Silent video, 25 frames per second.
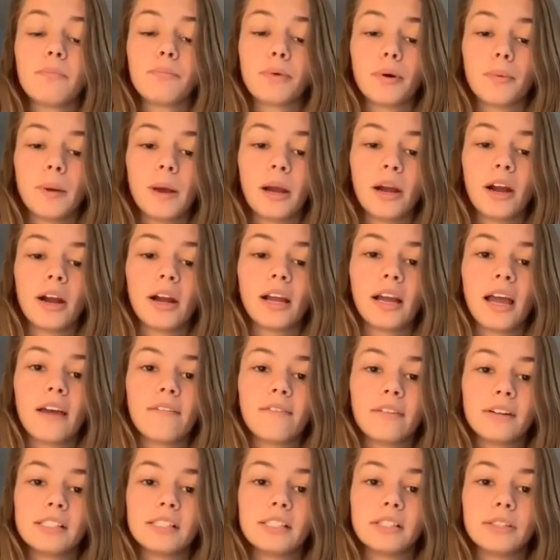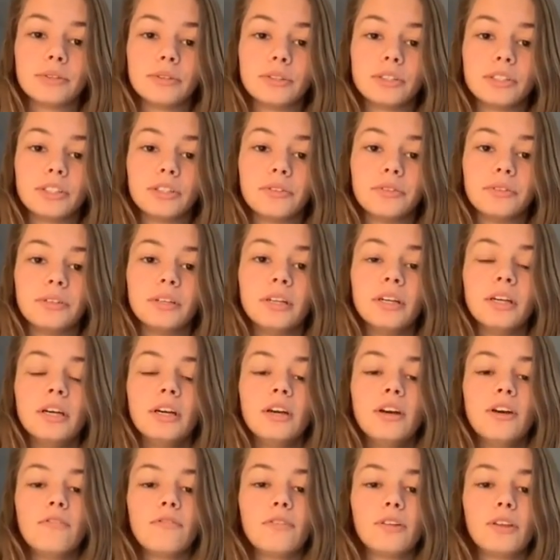preparing every single student
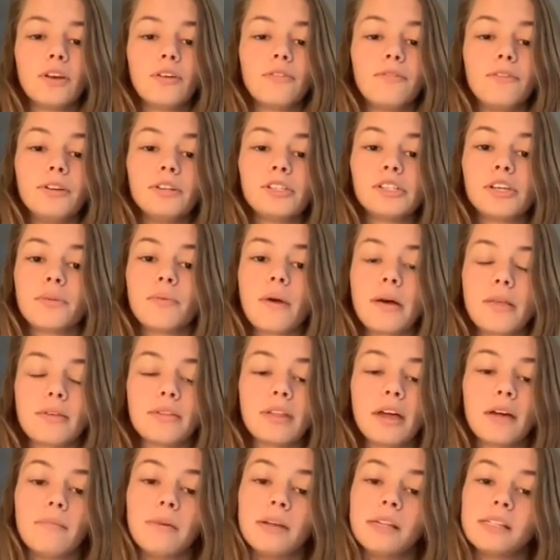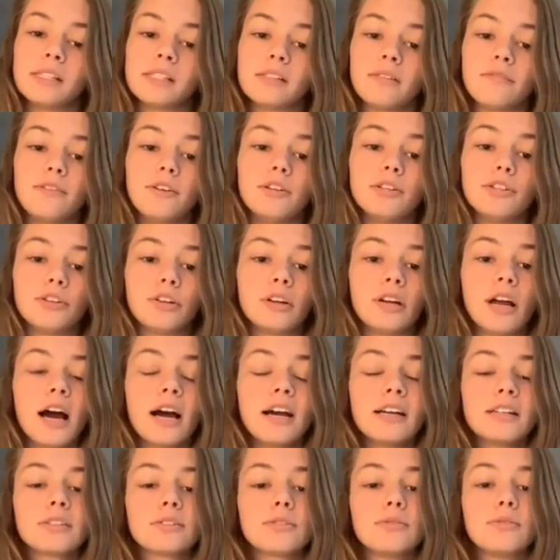for their future, whether that means the future in
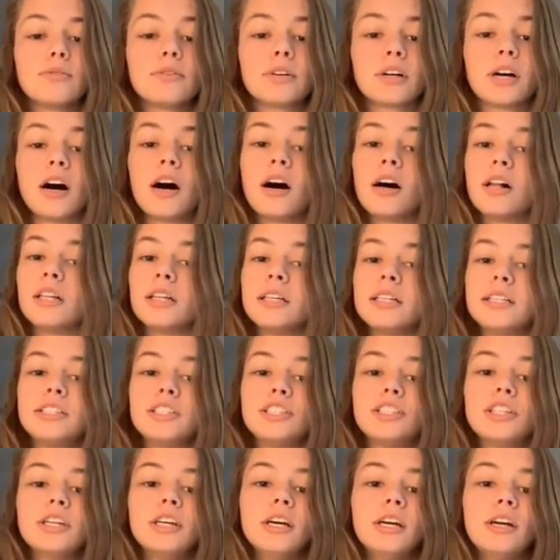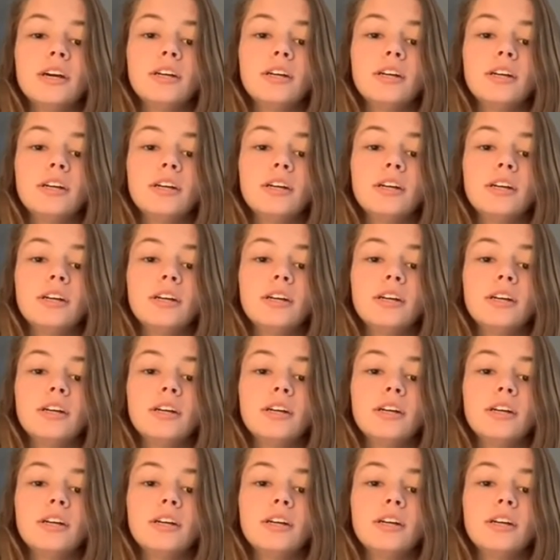high school, college,